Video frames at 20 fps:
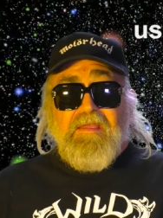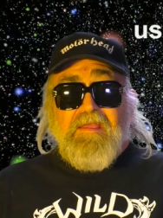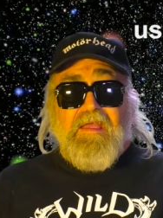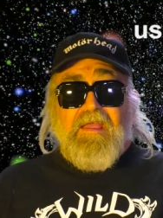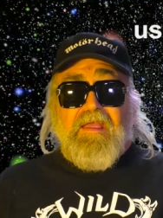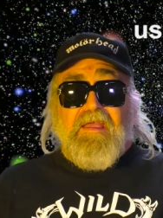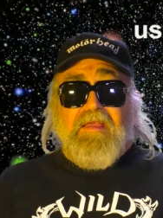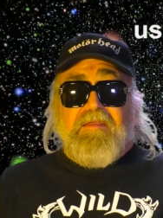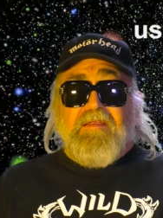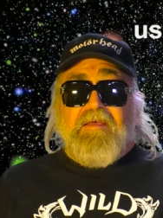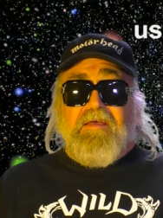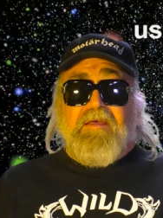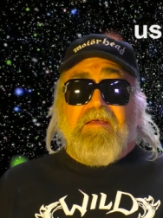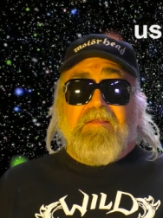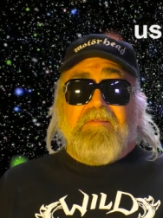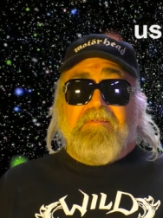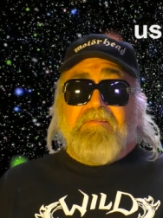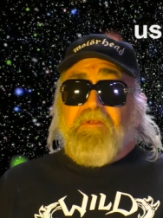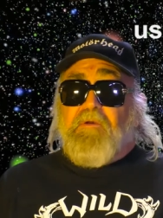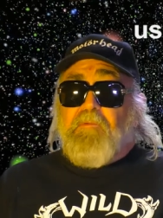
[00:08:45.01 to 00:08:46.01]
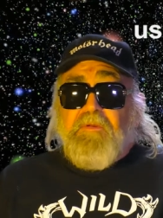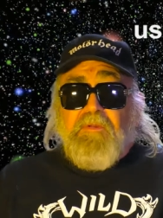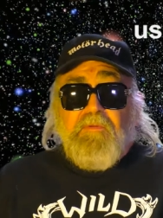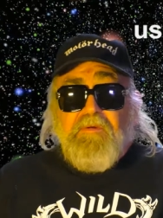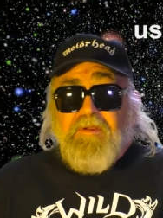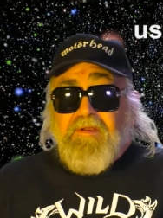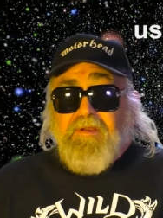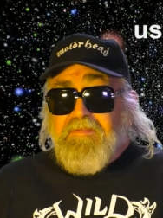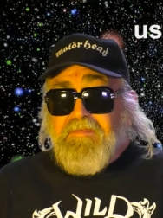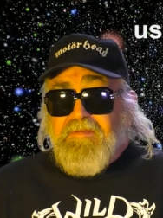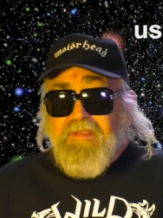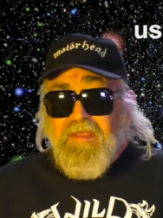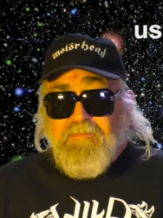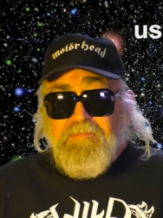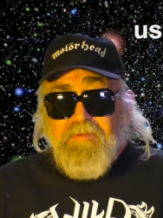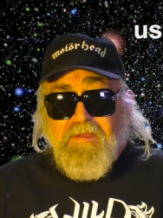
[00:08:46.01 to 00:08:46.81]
And nobody wanted the tape.